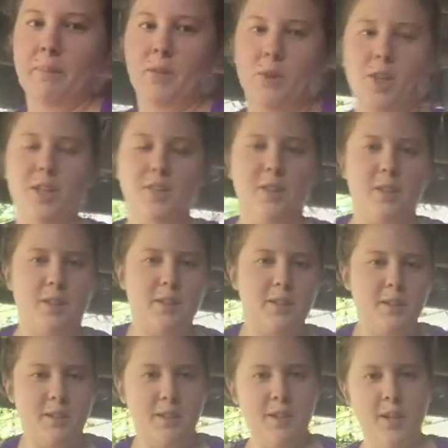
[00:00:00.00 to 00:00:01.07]
you get the
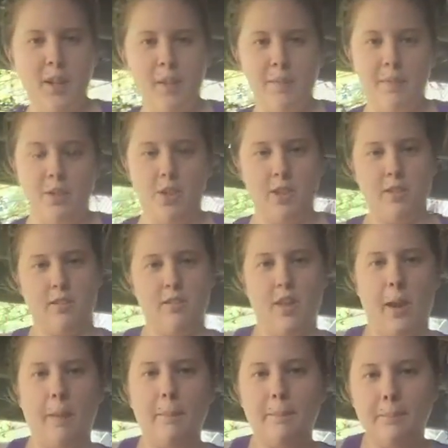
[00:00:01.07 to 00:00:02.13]
gist of
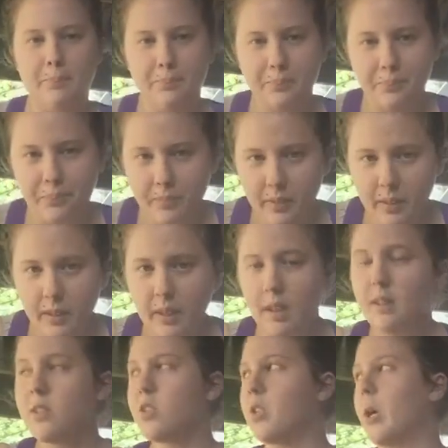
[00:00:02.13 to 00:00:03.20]
that.
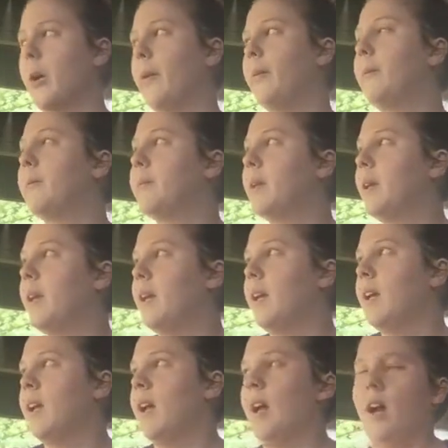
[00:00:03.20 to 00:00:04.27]
So
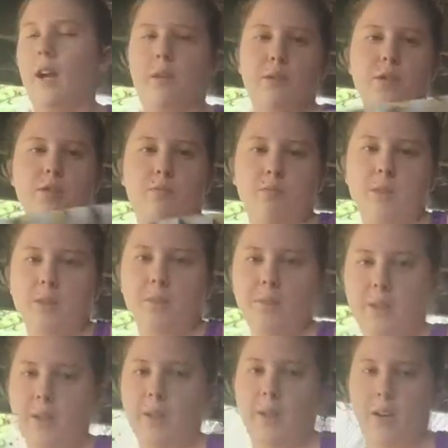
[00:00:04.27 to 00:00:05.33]
I would just really
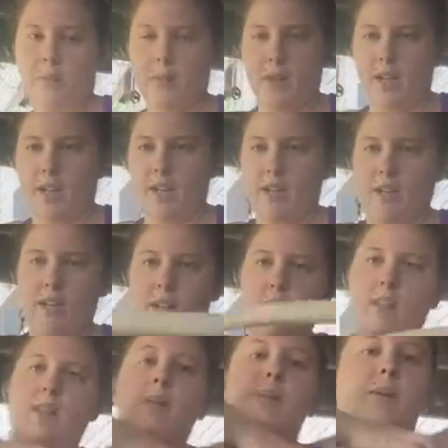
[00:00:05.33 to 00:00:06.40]
play around with that.
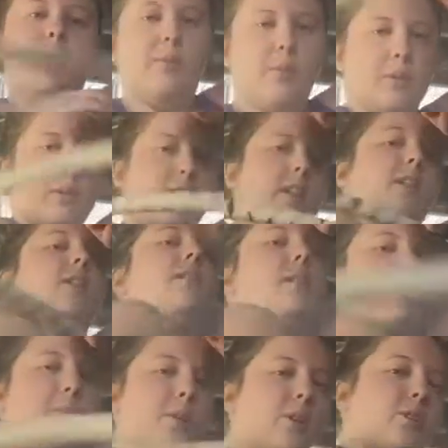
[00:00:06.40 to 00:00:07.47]
Be able to like
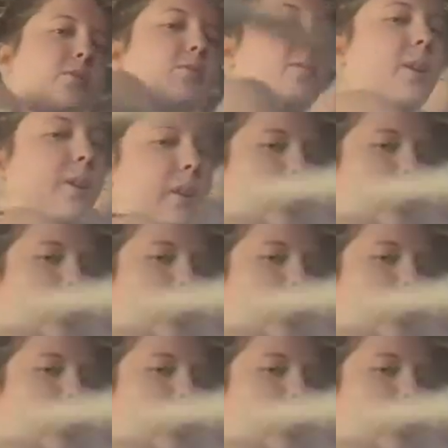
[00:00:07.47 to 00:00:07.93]
push with one